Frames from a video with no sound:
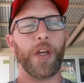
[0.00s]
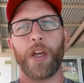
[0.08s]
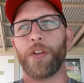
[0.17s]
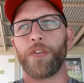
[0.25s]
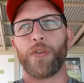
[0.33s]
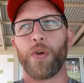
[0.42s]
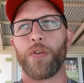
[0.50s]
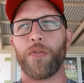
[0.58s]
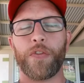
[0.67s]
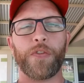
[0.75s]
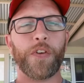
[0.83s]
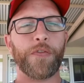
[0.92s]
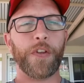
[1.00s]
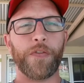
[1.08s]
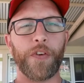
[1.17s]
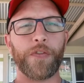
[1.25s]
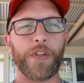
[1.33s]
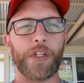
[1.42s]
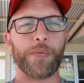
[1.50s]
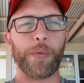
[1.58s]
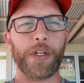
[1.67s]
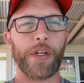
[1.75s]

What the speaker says: It's sort of a 50-50 split